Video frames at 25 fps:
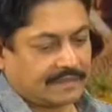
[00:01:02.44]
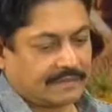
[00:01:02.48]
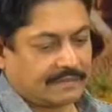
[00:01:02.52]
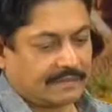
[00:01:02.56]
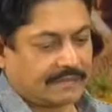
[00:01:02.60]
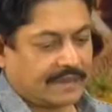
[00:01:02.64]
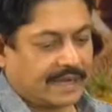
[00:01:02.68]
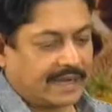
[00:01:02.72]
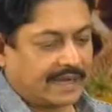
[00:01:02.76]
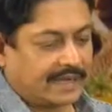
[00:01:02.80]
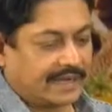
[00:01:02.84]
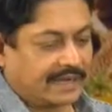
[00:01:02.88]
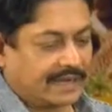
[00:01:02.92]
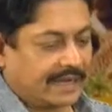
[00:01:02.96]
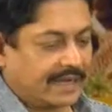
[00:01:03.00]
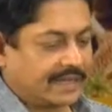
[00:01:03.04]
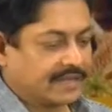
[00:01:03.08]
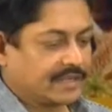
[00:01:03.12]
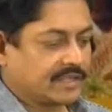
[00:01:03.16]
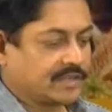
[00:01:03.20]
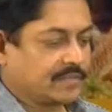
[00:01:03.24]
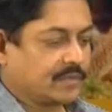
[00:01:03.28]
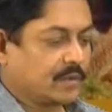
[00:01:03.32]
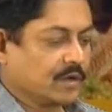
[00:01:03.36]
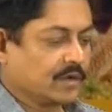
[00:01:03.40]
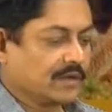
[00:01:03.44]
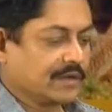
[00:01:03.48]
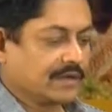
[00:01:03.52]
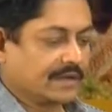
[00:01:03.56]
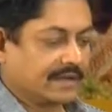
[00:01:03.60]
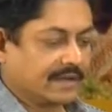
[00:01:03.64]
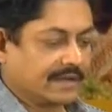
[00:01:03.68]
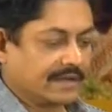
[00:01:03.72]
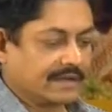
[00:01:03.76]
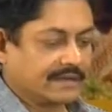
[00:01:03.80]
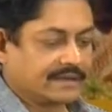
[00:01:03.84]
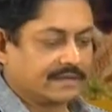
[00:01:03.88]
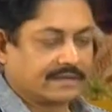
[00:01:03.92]
my latest book
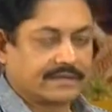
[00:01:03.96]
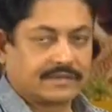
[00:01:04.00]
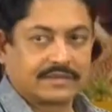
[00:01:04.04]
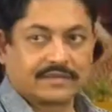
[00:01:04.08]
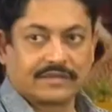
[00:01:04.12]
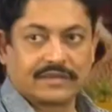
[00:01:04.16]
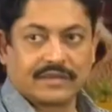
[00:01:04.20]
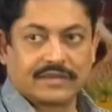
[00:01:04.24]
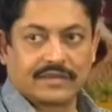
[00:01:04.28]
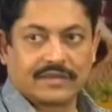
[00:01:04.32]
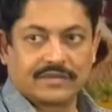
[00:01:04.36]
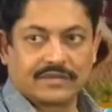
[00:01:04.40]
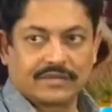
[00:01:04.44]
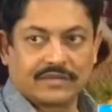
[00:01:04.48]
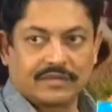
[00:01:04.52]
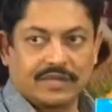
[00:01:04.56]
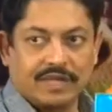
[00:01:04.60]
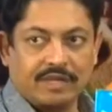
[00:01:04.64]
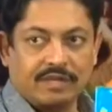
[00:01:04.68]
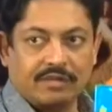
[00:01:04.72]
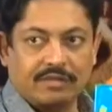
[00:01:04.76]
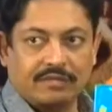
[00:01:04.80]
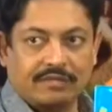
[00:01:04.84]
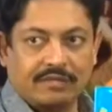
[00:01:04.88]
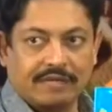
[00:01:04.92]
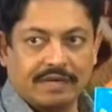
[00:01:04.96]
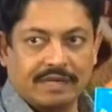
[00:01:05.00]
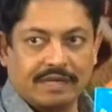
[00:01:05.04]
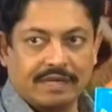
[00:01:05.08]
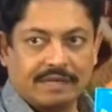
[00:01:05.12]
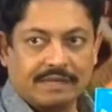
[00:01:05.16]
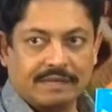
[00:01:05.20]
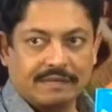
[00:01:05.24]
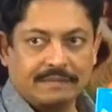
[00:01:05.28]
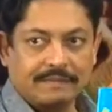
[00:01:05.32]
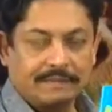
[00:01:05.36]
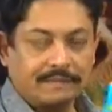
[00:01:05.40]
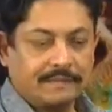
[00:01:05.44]
is The Siege of
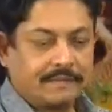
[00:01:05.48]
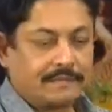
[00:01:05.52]
Cricket,